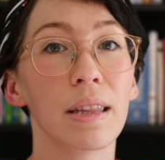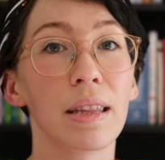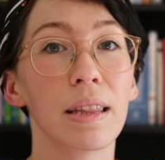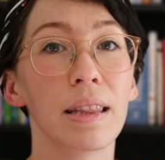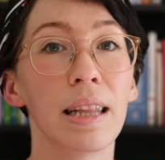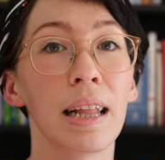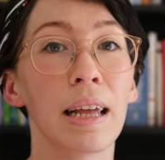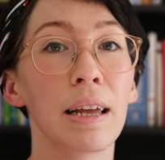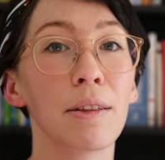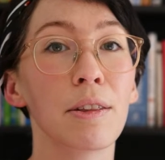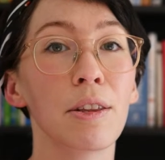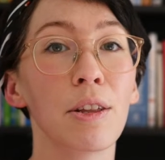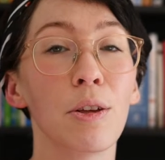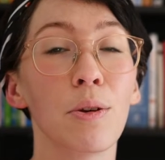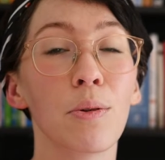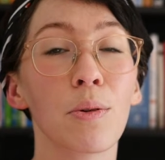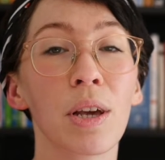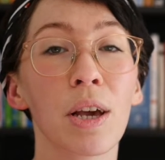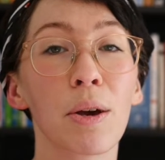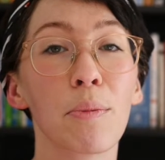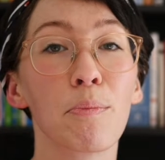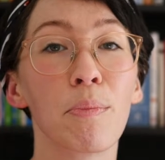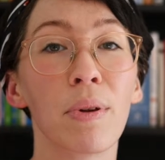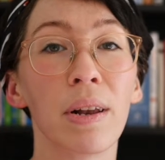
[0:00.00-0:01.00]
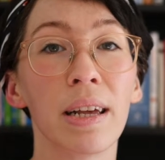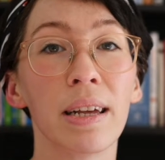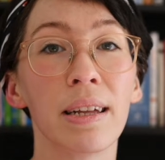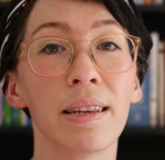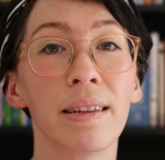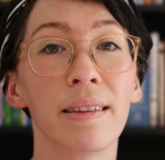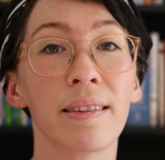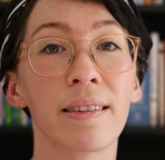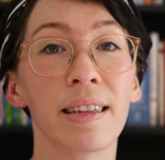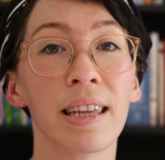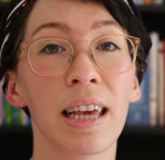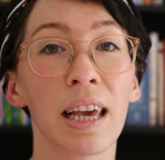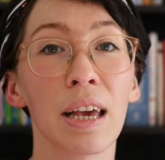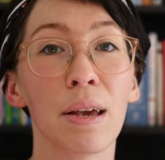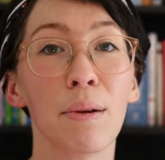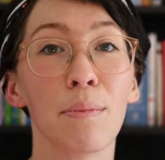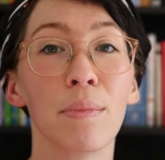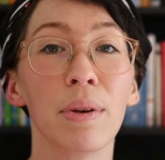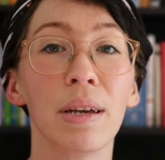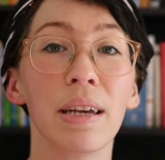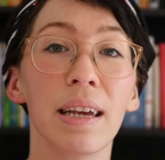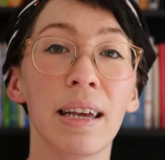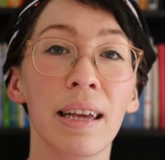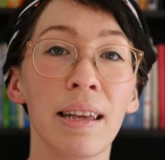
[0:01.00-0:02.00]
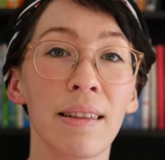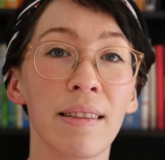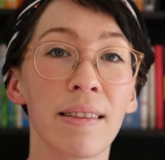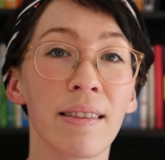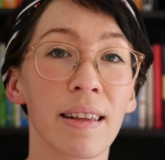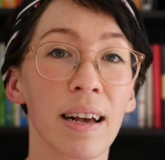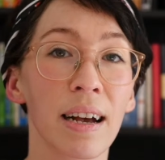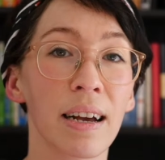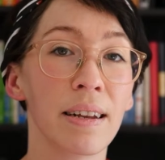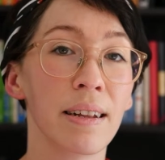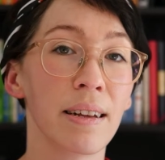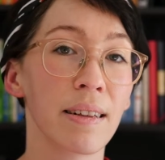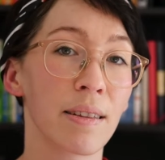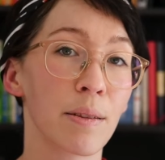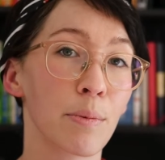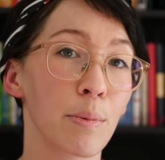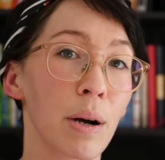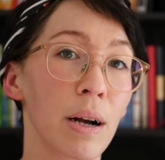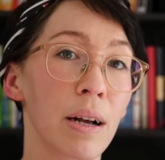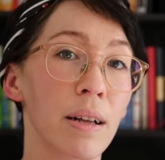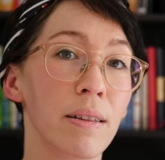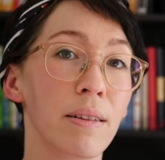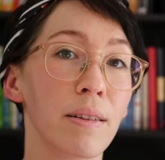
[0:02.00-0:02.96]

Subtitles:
Then you can play this game inside as well.